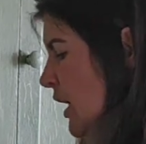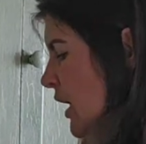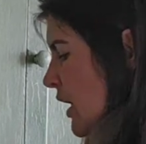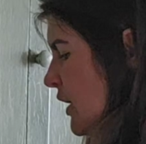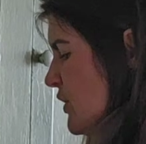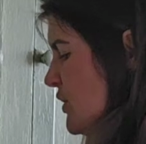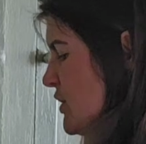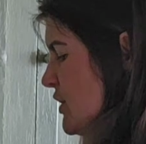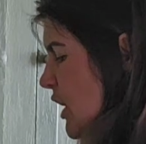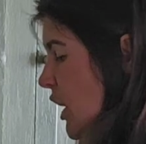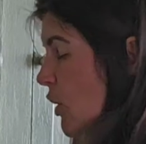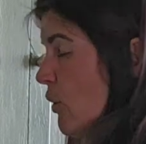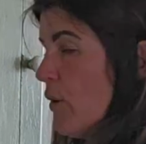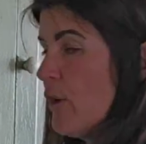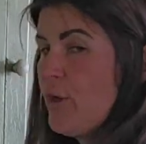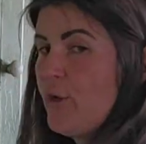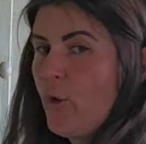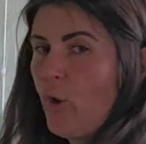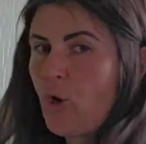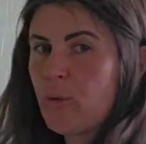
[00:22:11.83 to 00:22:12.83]
So
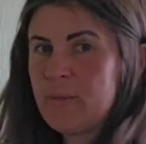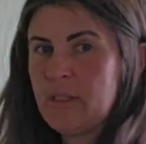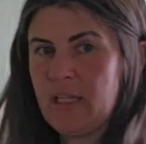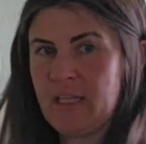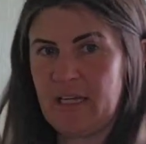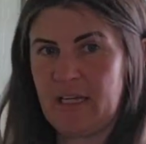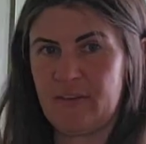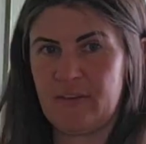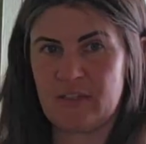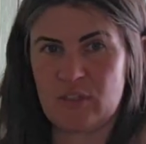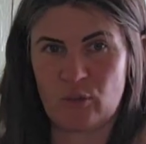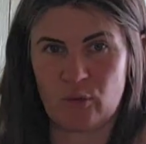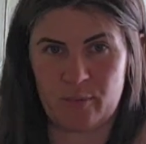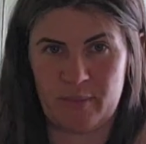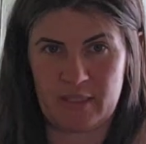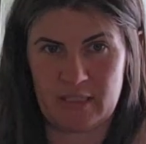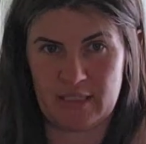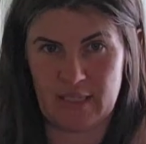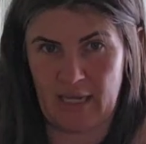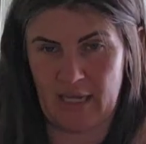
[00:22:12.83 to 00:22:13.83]
normally this would
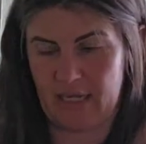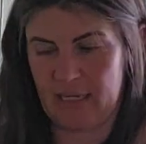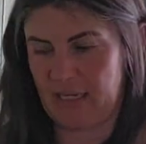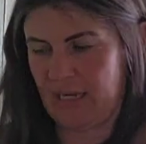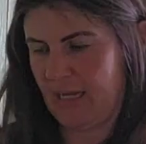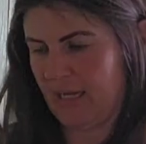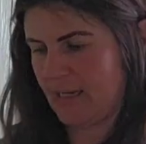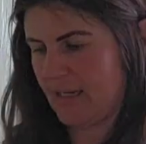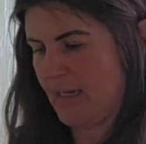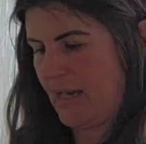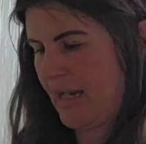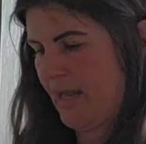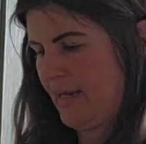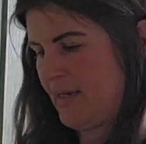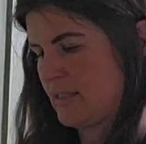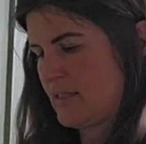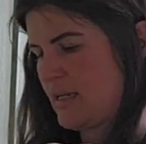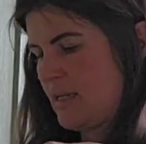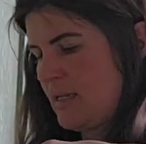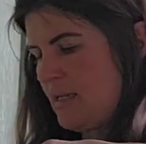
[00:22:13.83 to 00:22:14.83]
be done at
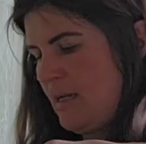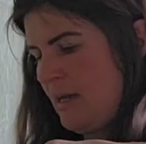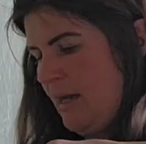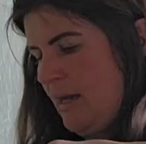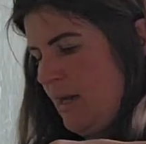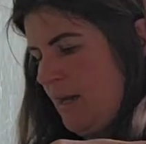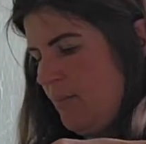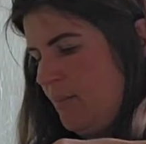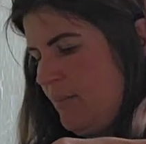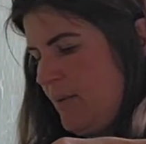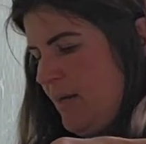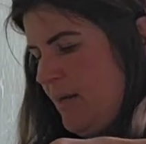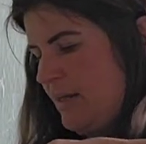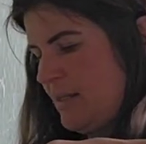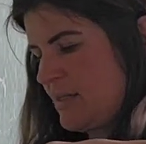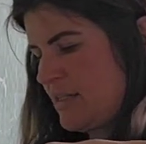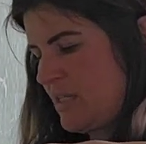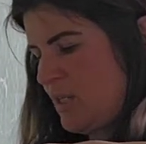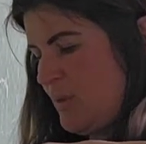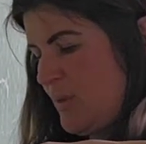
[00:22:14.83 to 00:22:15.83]
night, but
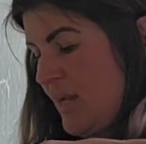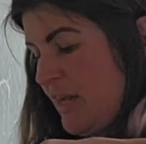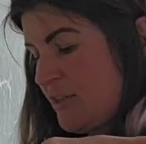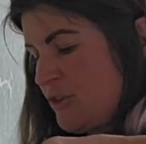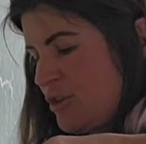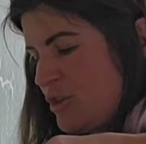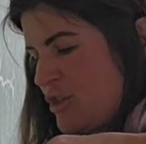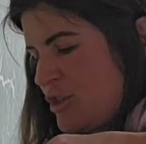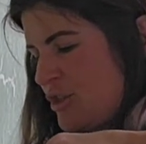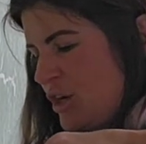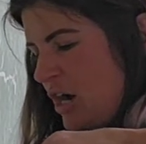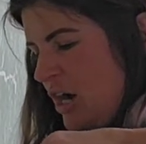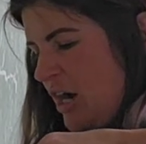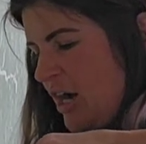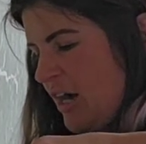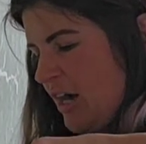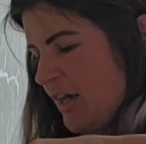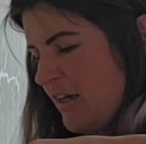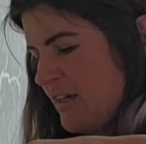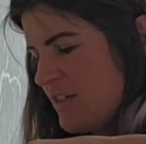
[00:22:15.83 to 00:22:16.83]
it's going to be extra
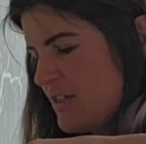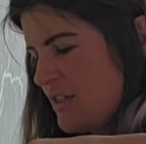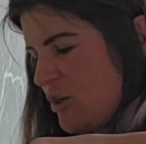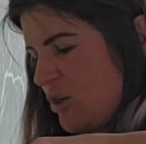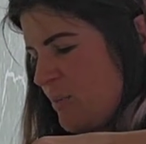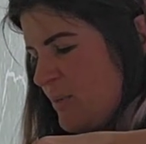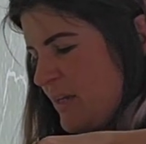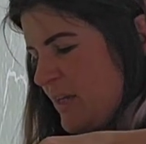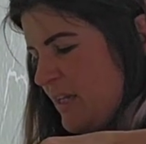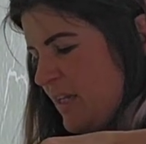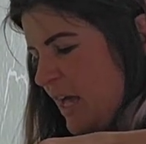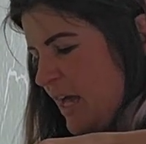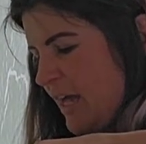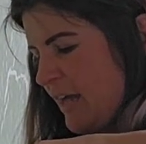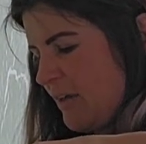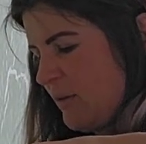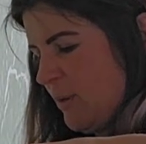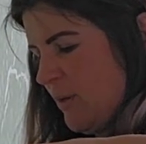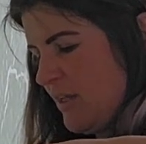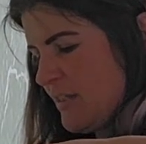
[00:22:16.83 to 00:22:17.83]
strong because it'll be
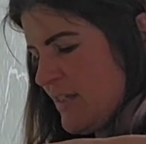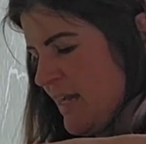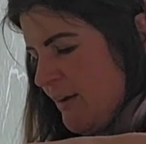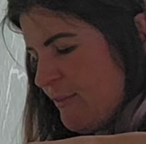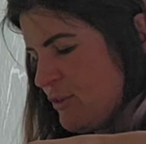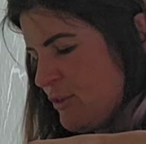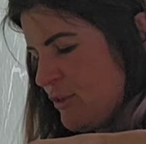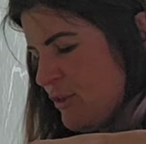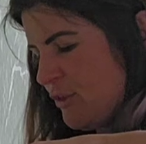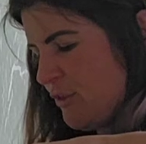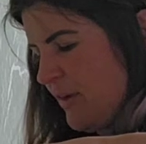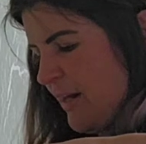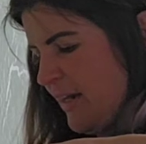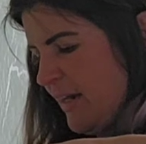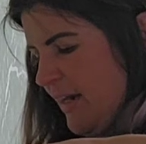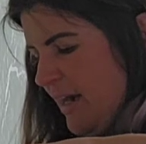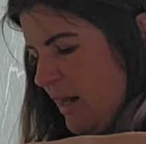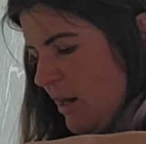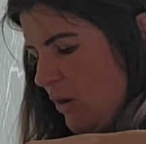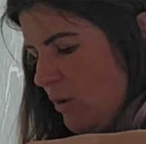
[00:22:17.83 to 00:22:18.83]
like, well, it's afternoon right
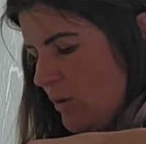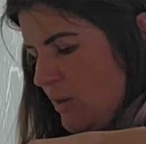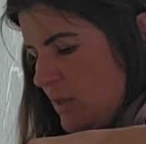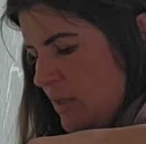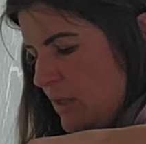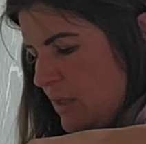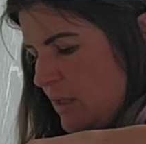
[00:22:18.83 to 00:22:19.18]
now.